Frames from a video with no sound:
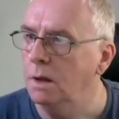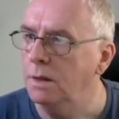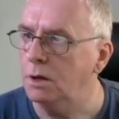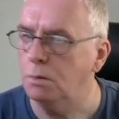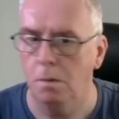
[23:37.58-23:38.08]

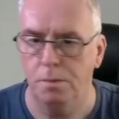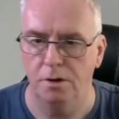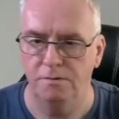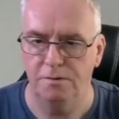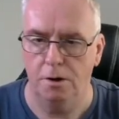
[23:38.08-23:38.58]
That's
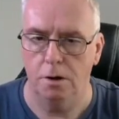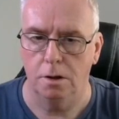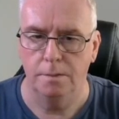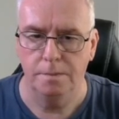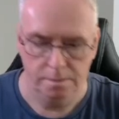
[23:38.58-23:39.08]
1.4.
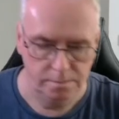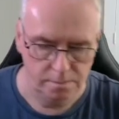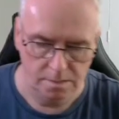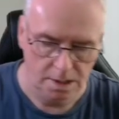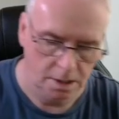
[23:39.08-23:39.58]
I'll
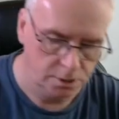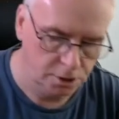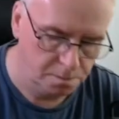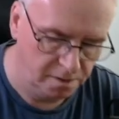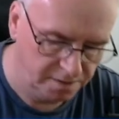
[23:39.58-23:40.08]

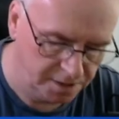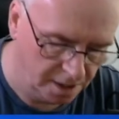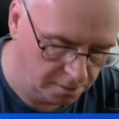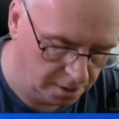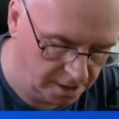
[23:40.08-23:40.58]
just move it
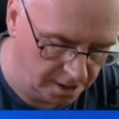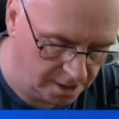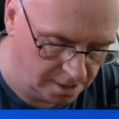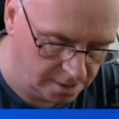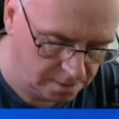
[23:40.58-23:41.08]
down on
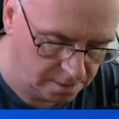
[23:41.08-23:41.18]
here.